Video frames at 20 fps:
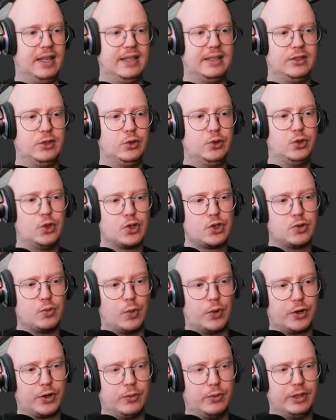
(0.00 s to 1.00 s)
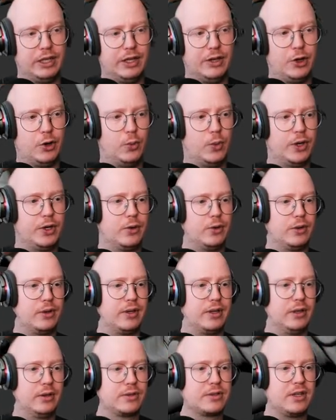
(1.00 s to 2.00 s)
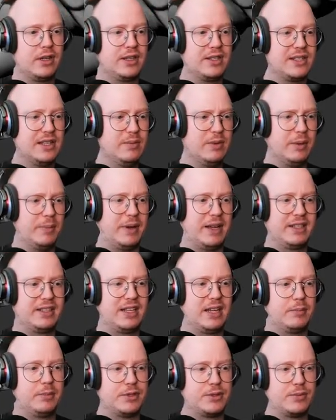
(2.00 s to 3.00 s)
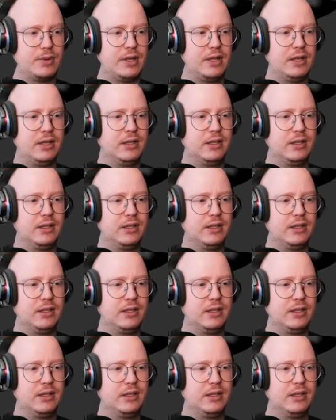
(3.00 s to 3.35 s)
you just won't really know what the whole thing looks like. Same with the mat cap as well.